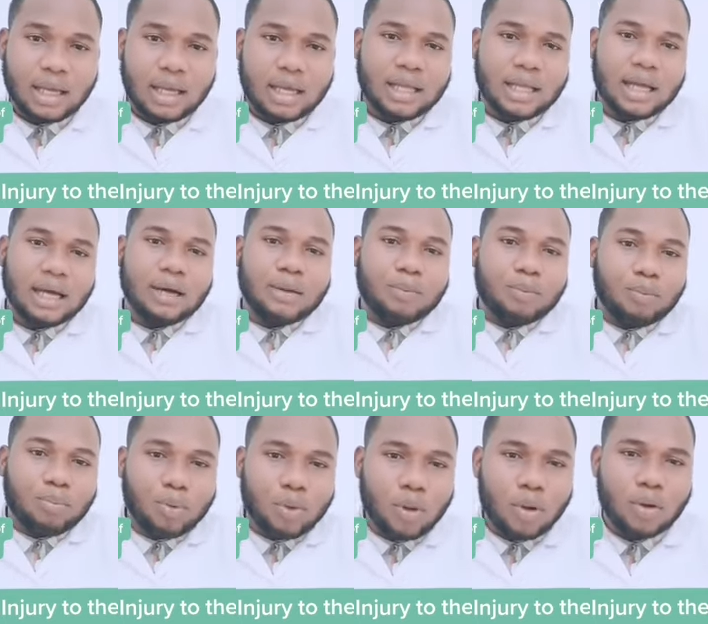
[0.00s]
it can
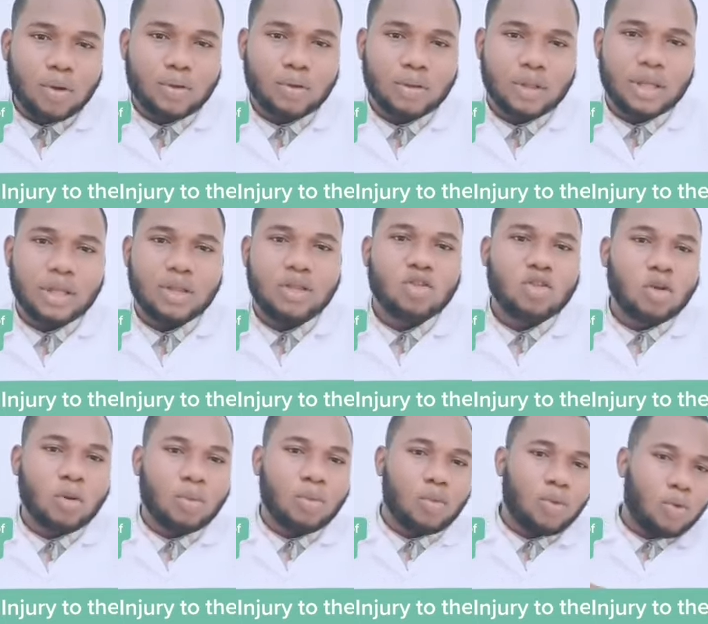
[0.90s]
block the
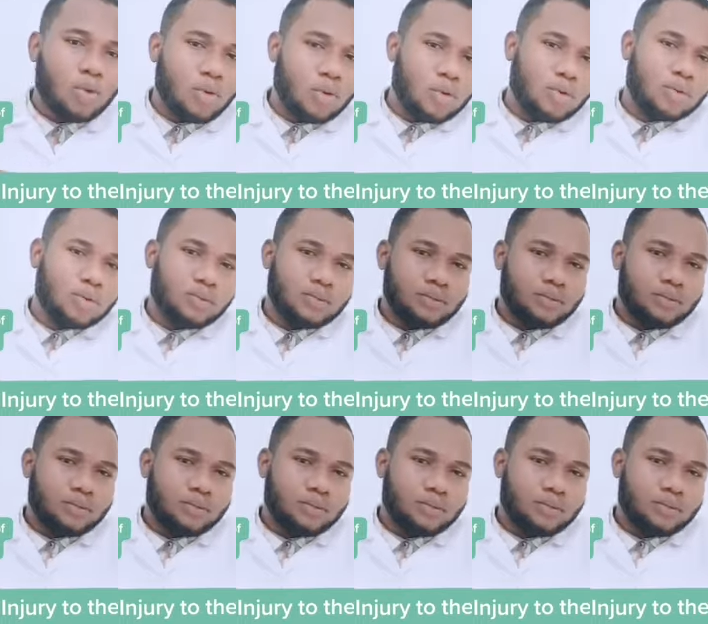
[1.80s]
normal